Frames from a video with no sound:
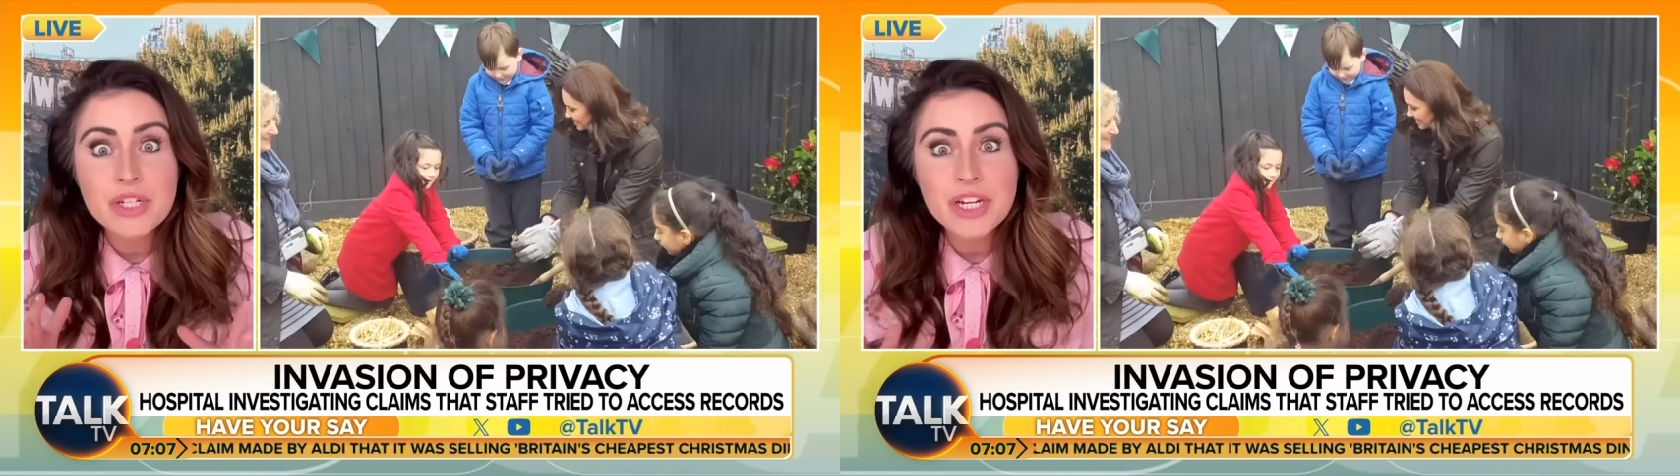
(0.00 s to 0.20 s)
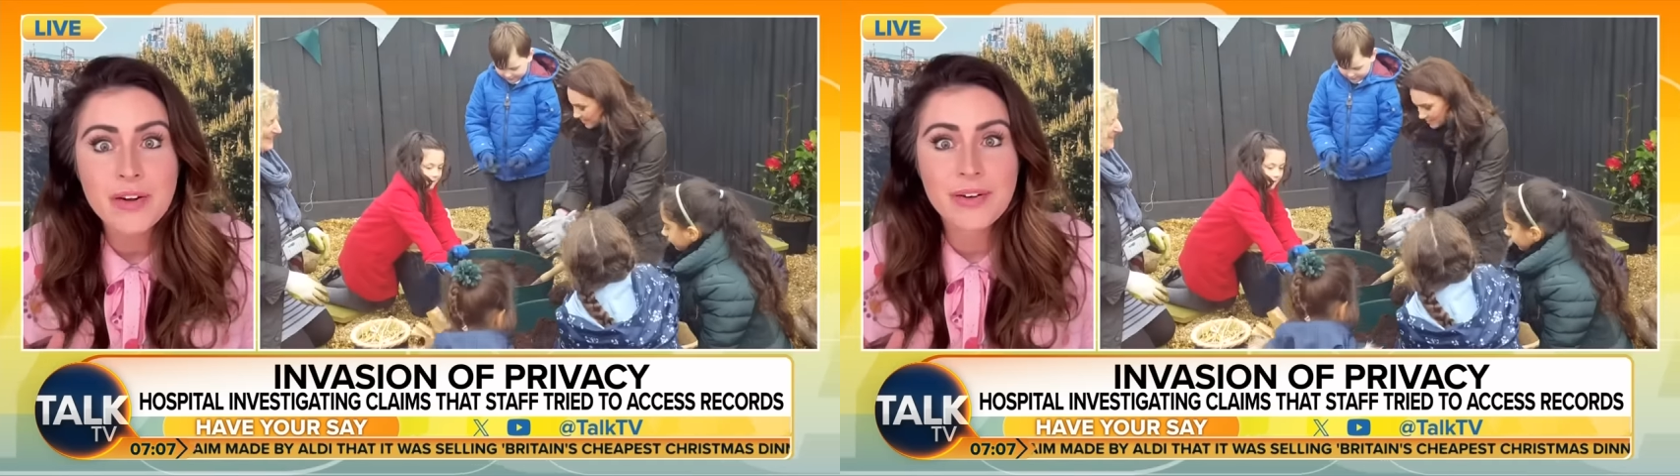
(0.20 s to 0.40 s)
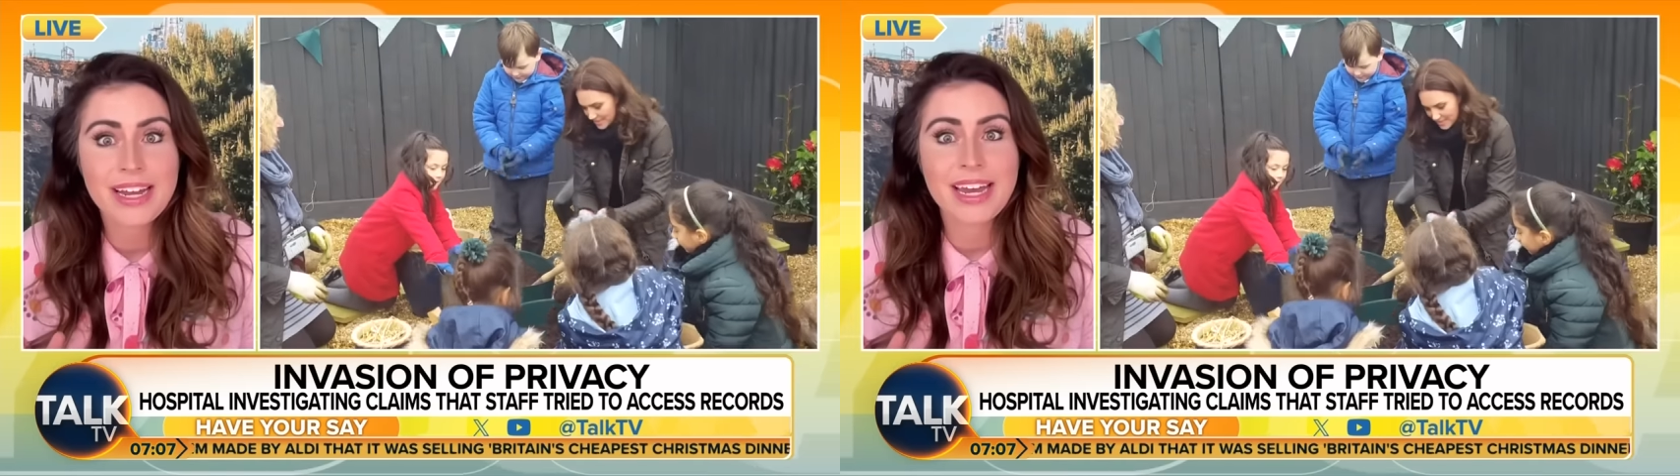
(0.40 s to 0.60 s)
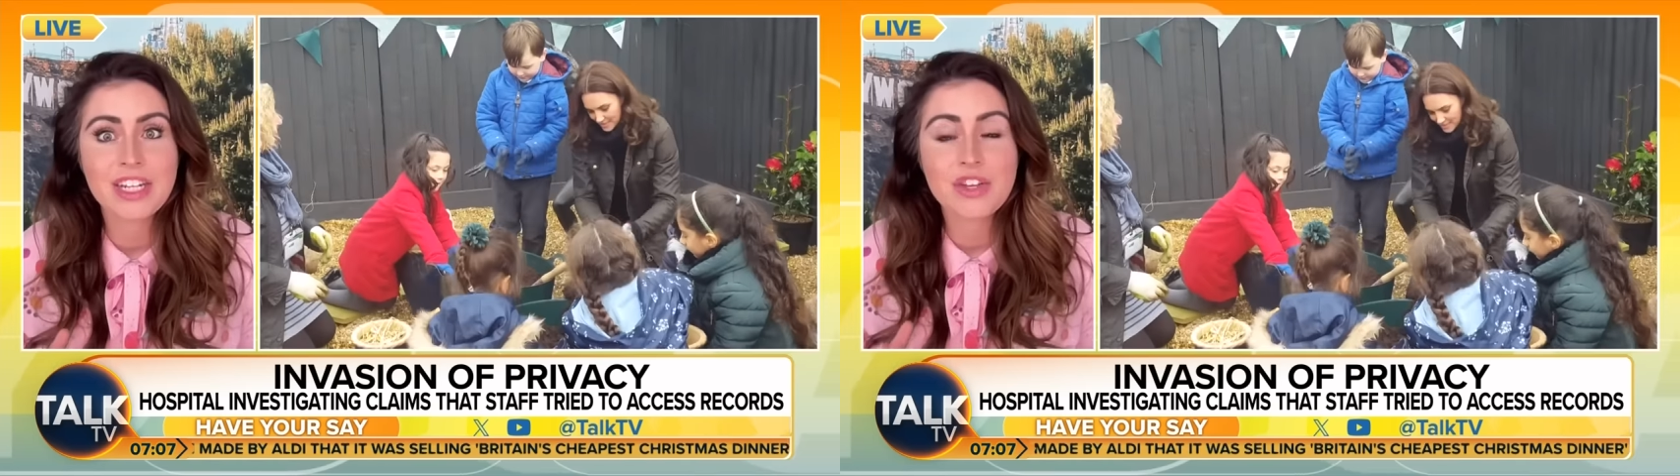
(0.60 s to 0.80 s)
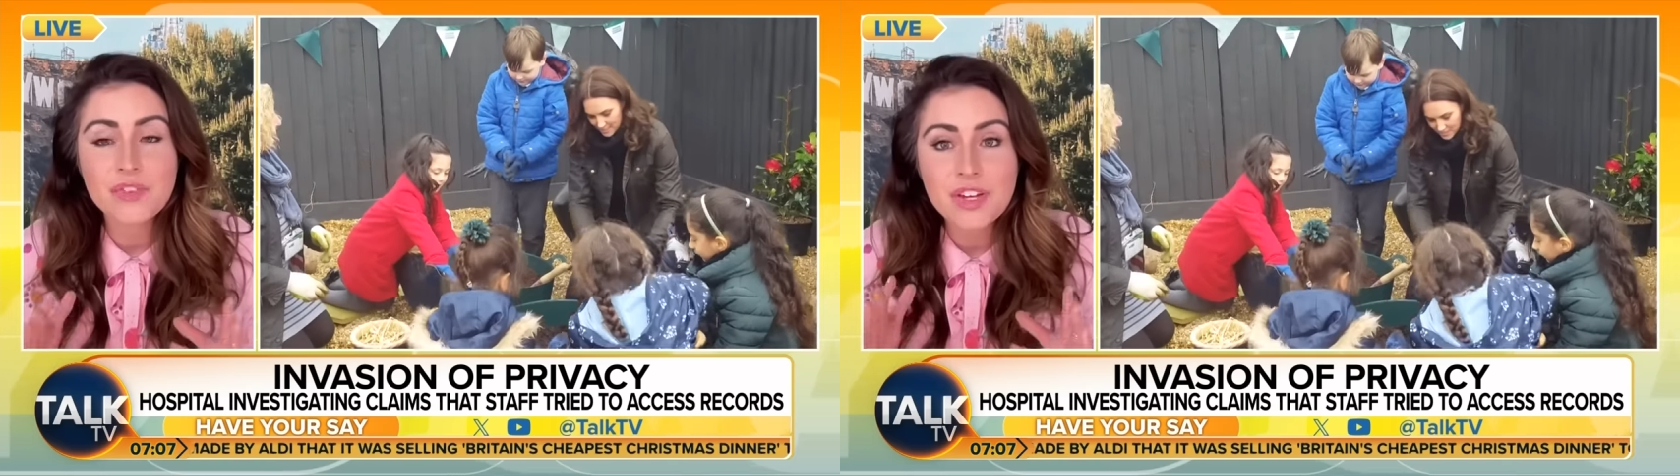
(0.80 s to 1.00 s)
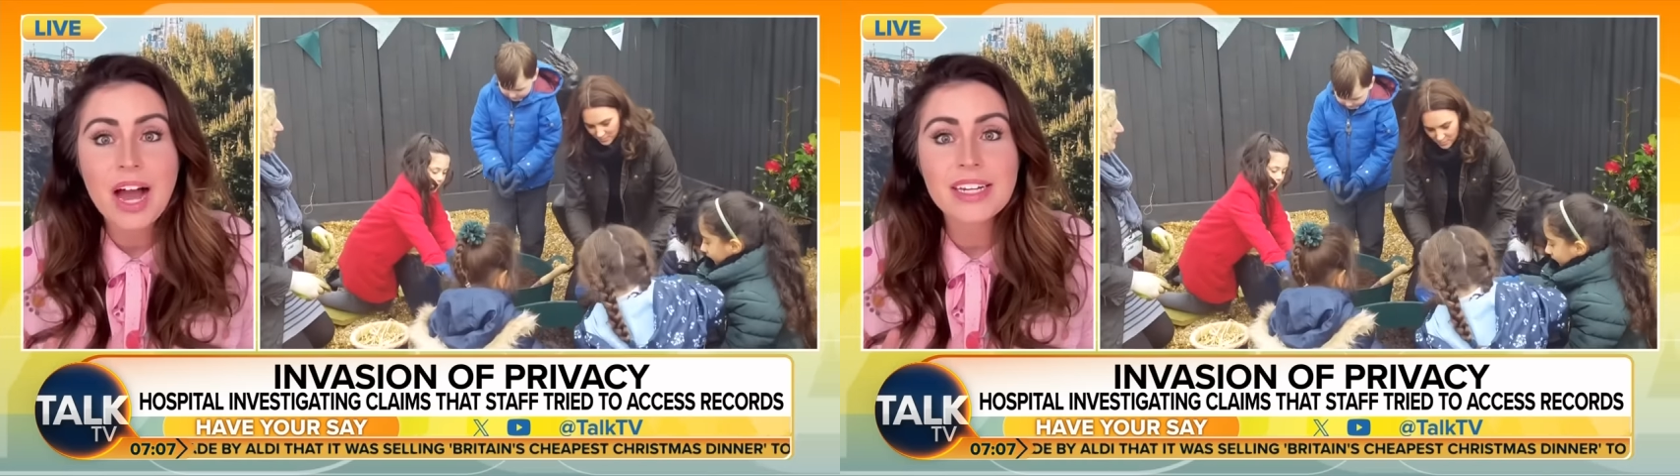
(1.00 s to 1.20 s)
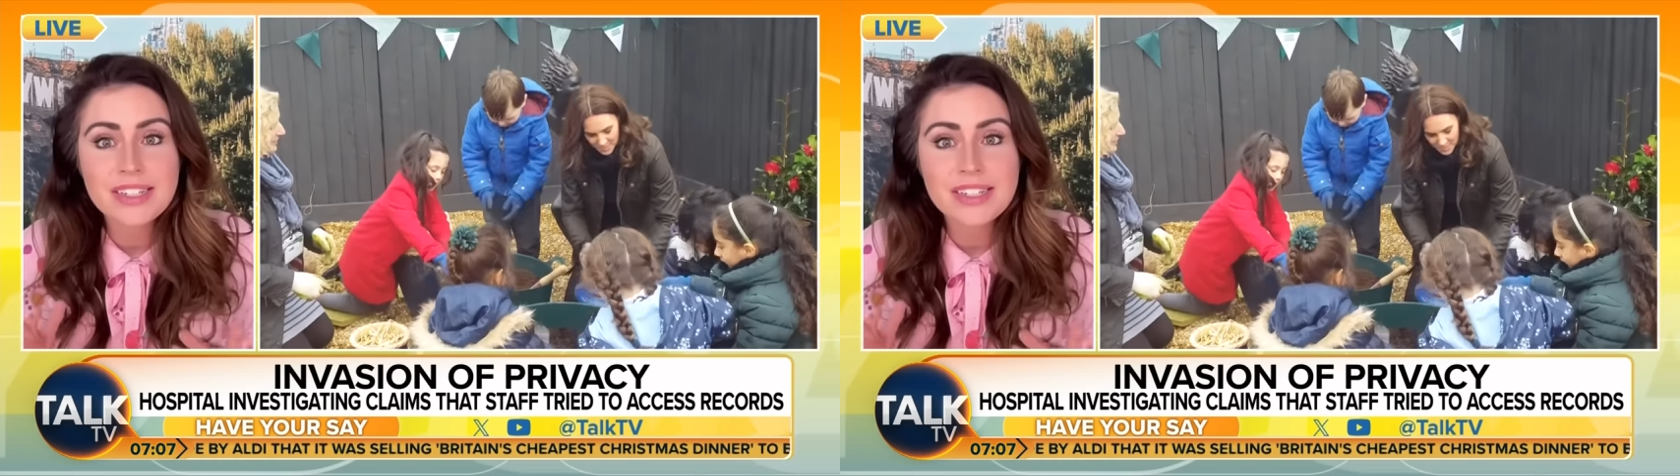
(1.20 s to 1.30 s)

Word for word: sharing it. You've got